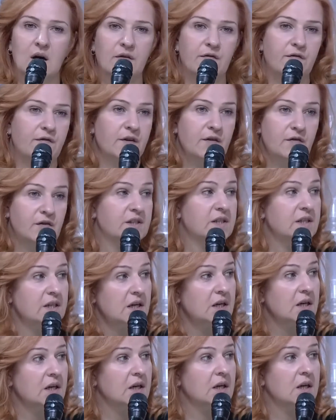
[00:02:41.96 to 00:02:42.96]

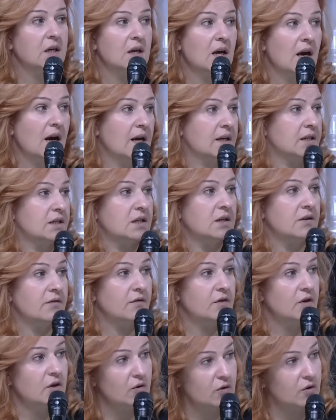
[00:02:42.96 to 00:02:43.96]
15 active
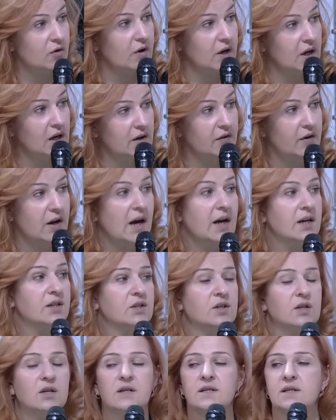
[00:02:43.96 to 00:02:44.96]
nuclear
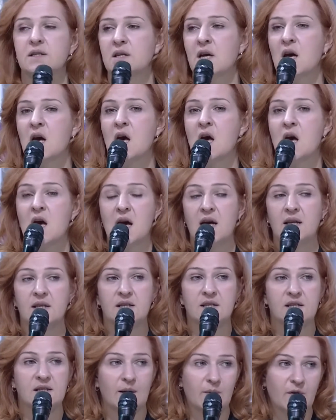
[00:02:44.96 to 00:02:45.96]
reactors, and
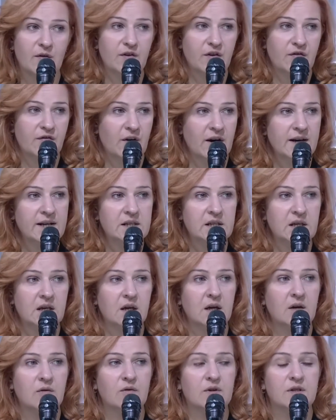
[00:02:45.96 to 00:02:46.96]
some of the
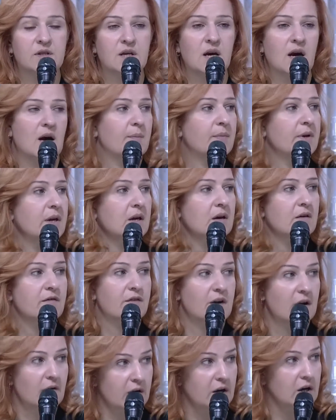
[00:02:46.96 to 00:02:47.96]
fighting was happening
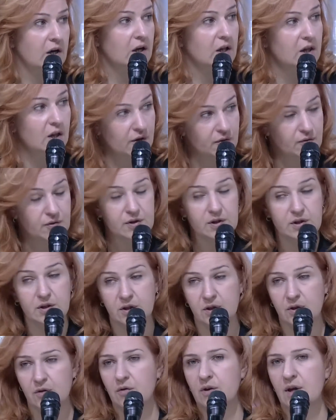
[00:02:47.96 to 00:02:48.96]
very close
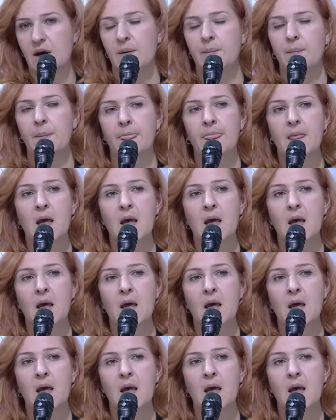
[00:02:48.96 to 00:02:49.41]
to them.